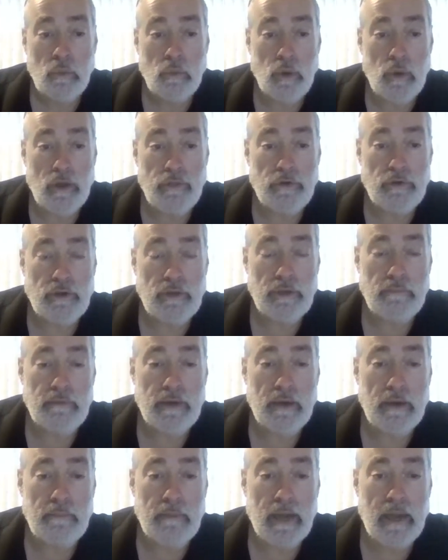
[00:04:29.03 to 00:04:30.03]
whether he
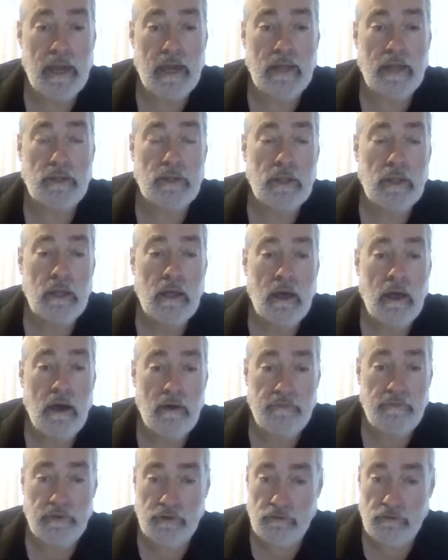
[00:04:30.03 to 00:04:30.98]
be a man of